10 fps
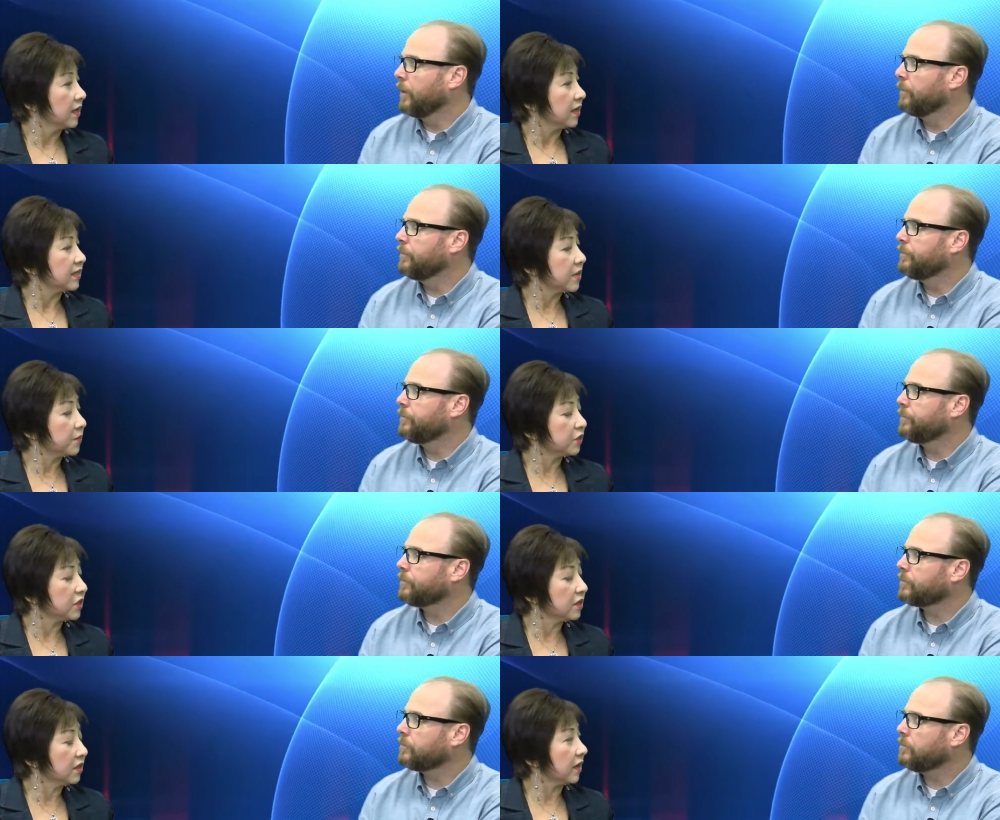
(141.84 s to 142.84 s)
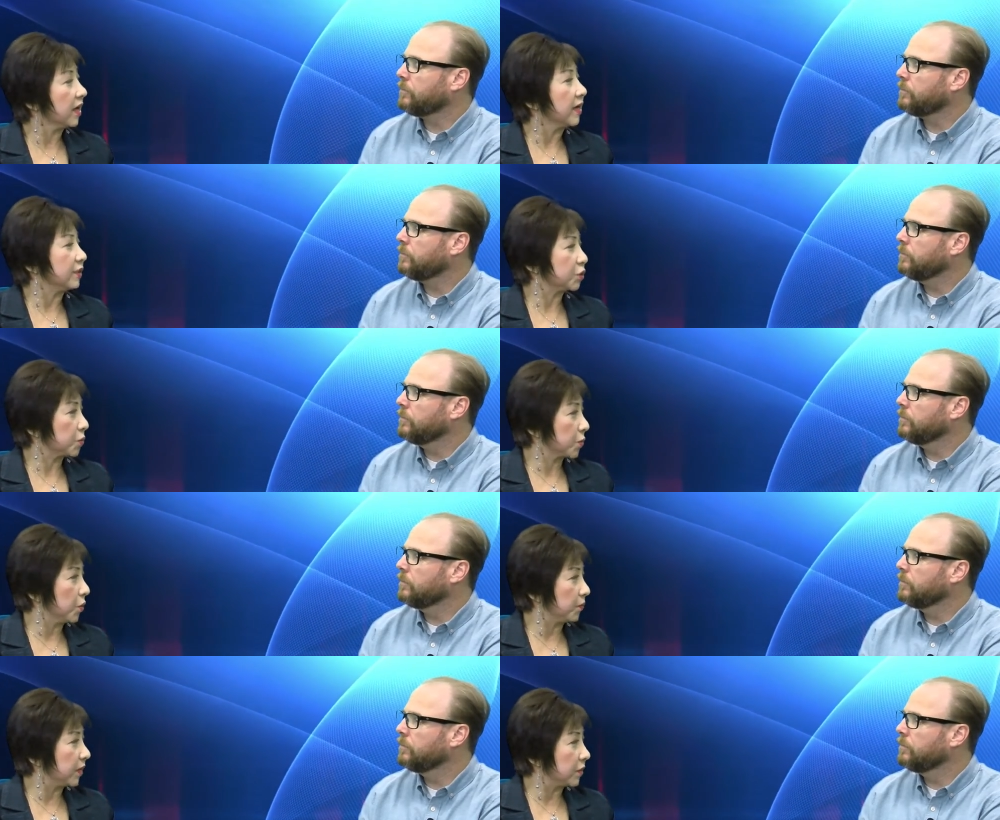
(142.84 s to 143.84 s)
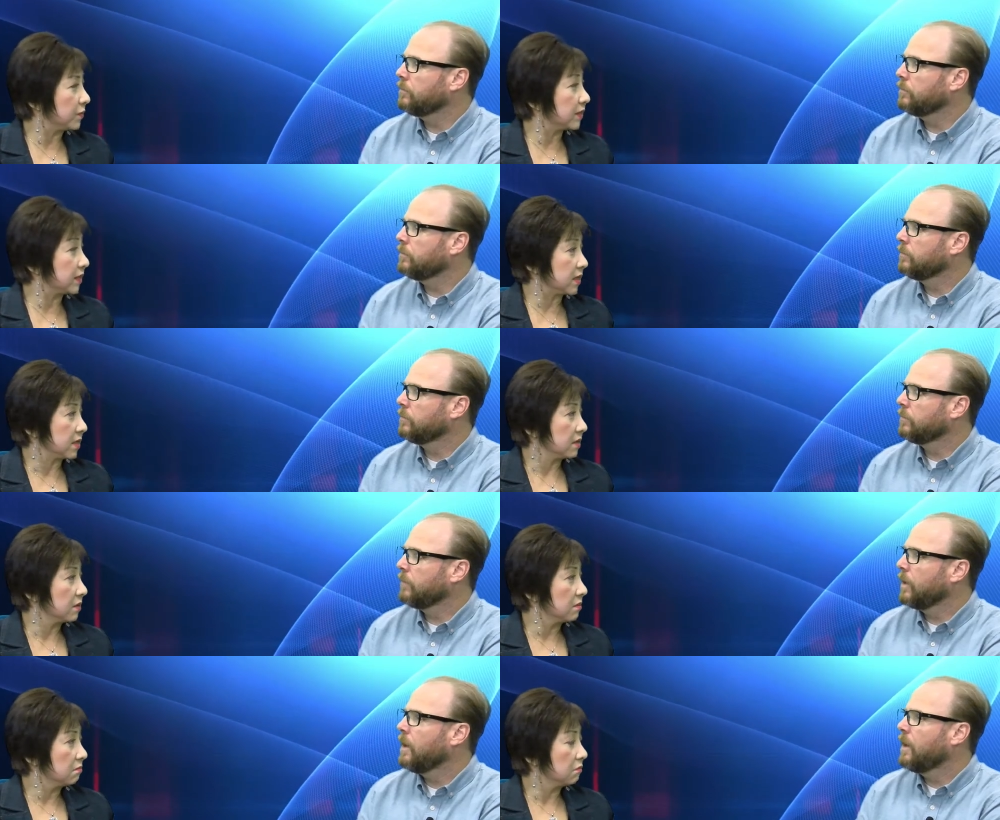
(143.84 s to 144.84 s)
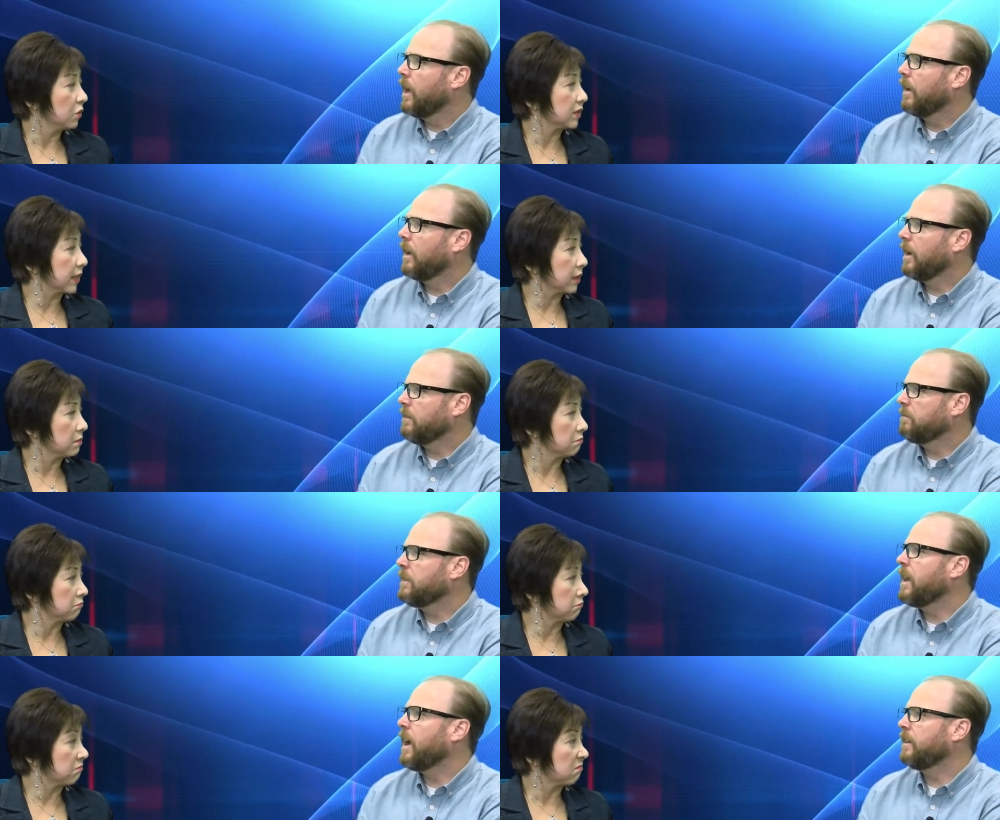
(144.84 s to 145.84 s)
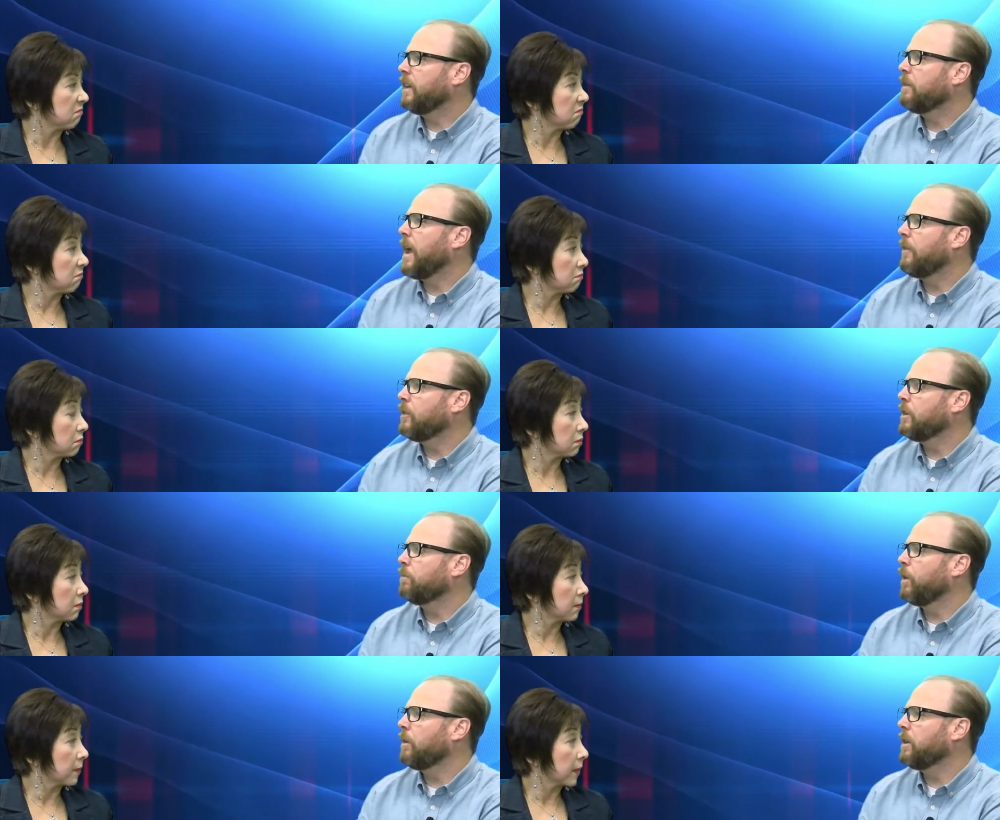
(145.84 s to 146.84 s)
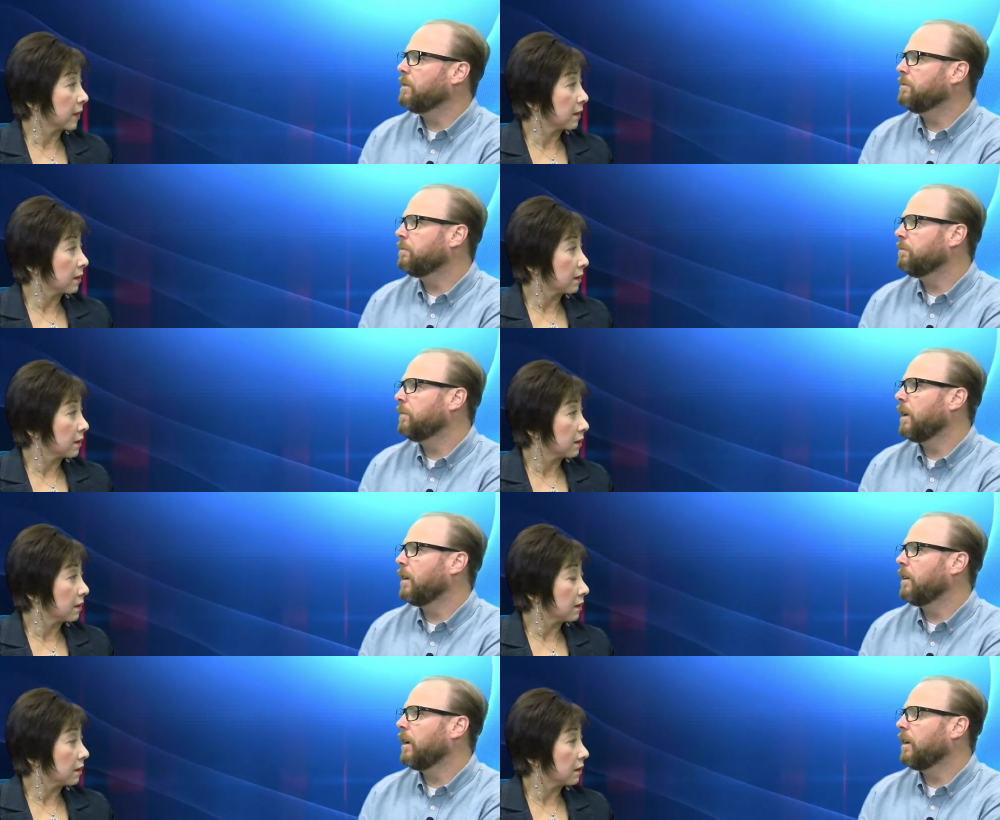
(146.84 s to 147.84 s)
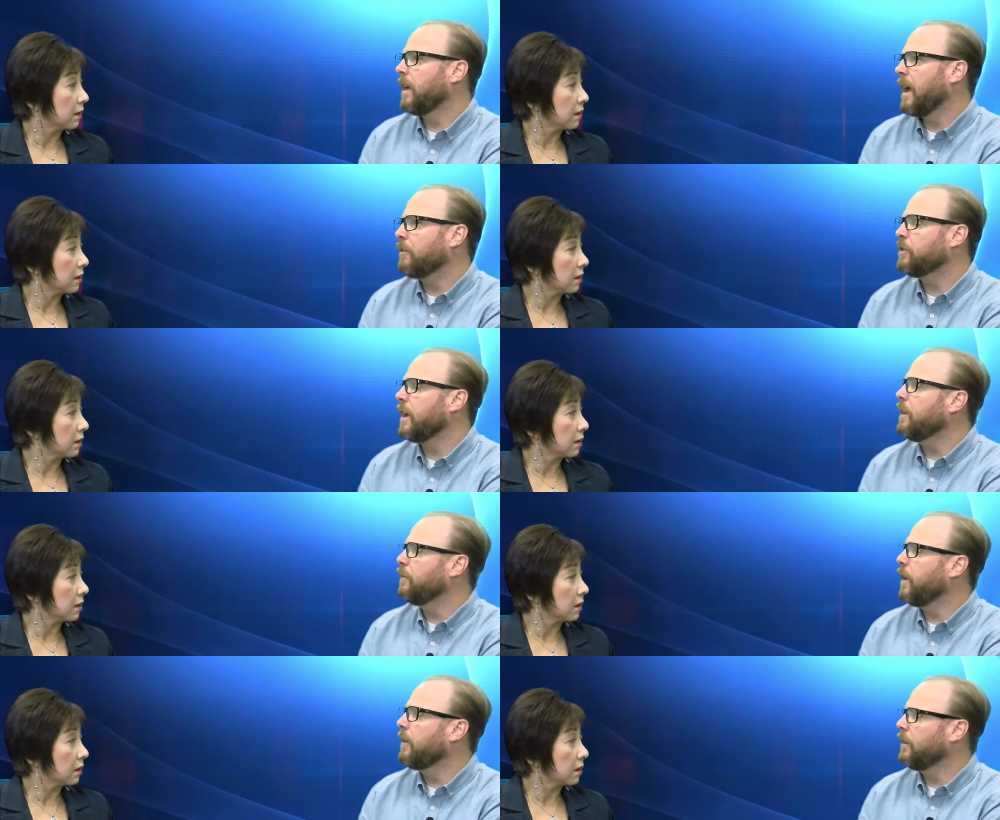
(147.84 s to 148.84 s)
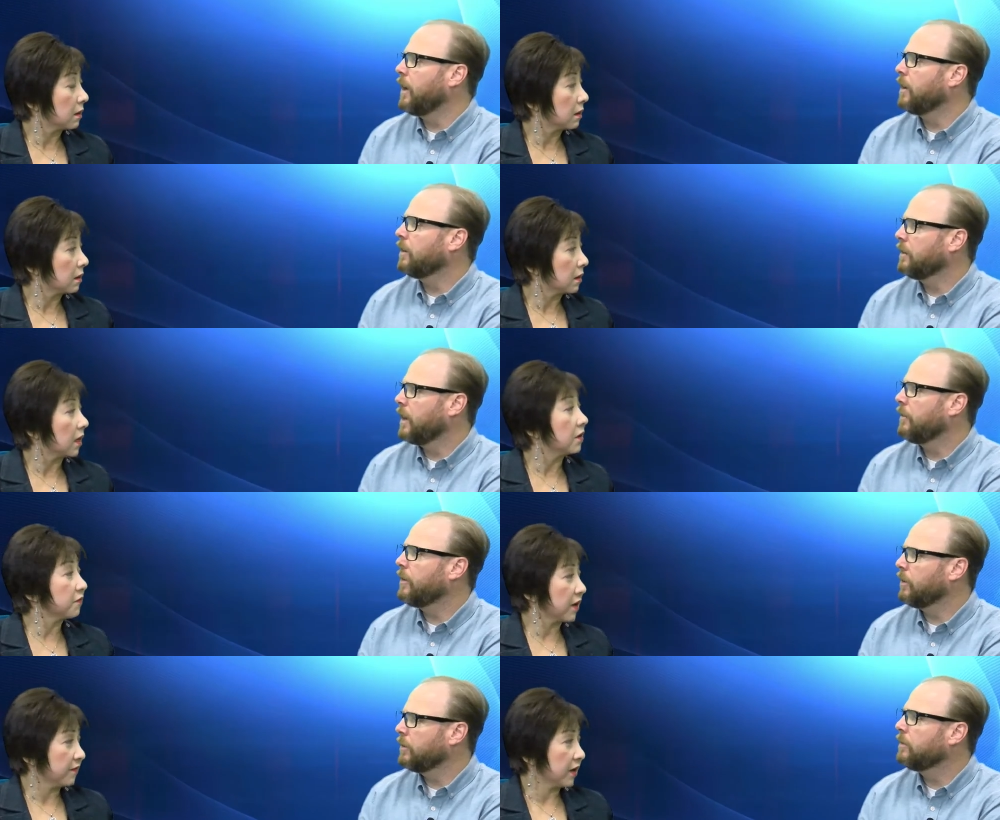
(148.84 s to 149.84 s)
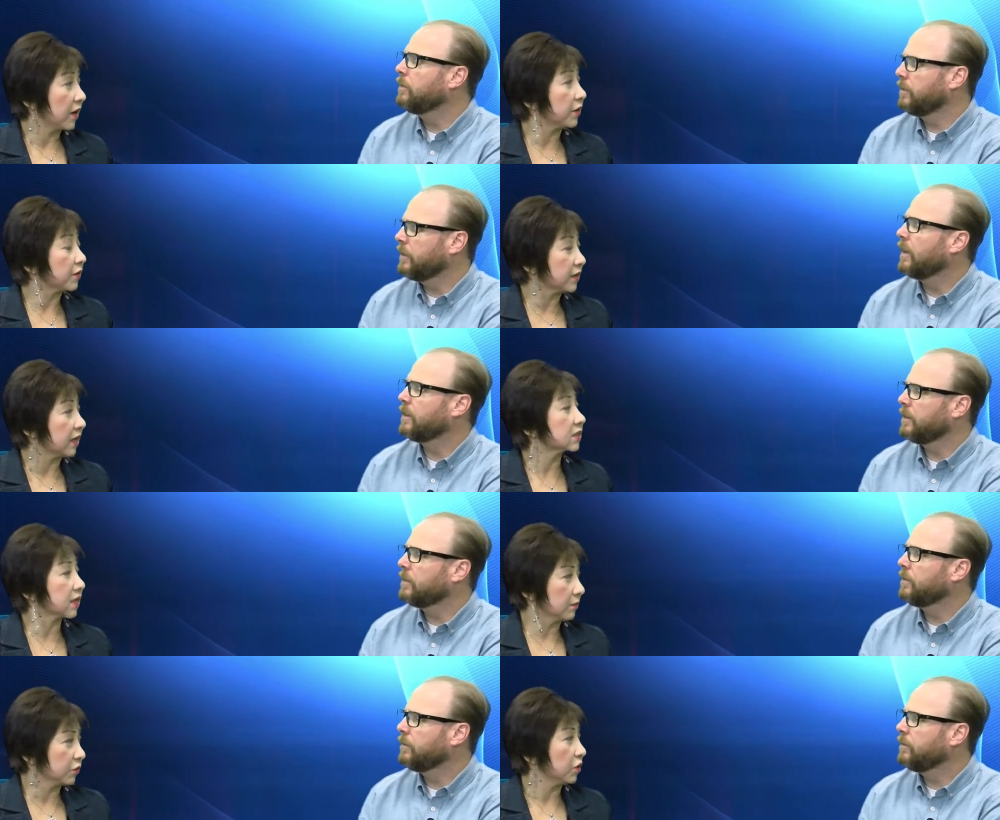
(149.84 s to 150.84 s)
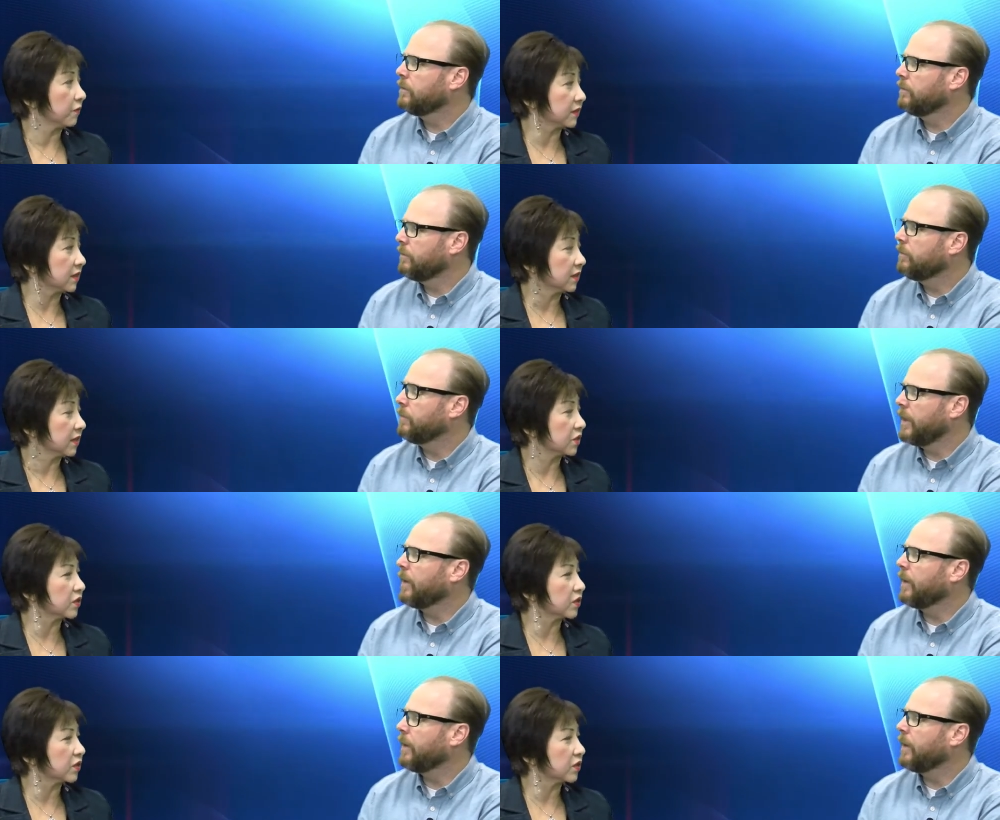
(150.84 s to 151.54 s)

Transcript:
Speaker 1: Yeah. Is there a particular age group that you see?
Speaker 2: Yeah, I'd say average. I'd probably average at 85 and higher. 85, 85 years? and higher. Yes. That's
Speaker 1: come to your facility.